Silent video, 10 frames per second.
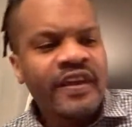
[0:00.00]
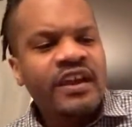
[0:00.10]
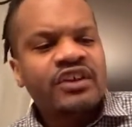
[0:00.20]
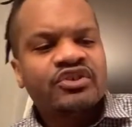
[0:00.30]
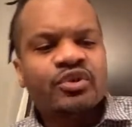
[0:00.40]

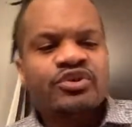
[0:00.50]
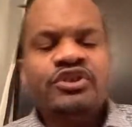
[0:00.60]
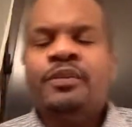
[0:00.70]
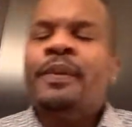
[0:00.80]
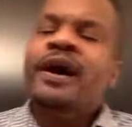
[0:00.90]
So she
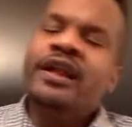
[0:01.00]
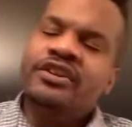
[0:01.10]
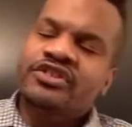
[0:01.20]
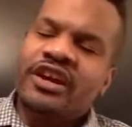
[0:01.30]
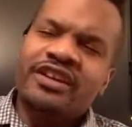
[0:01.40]

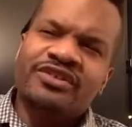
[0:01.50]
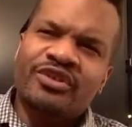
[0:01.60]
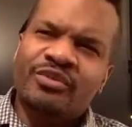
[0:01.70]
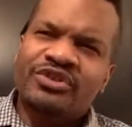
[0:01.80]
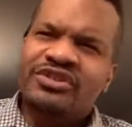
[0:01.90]
apologized to him.
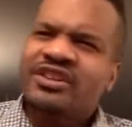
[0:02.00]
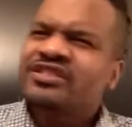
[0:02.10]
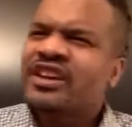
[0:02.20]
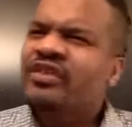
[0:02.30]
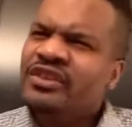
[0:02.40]
She says, is
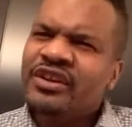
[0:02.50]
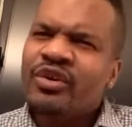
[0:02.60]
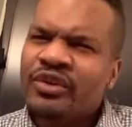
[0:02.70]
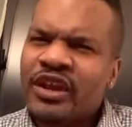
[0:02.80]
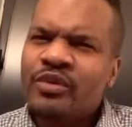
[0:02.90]
everything
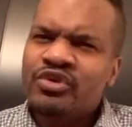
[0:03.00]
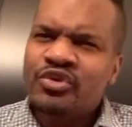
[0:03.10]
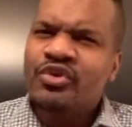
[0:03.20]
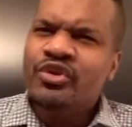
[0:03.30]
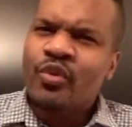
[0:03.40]
okay with you
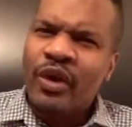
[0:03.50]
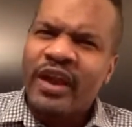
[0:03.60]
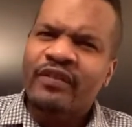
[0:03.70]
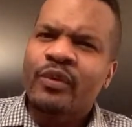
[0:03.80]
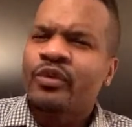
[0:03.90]
and your wife?
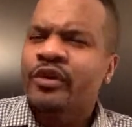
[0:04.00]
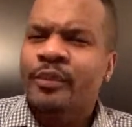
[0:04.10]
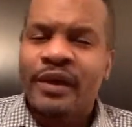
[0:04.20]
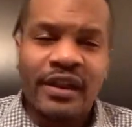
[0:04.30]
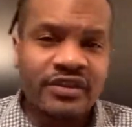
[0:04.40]
I want to
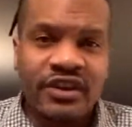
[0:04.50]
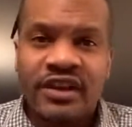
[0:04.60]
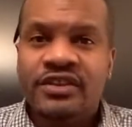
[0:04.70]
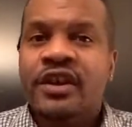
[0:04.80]
apologize.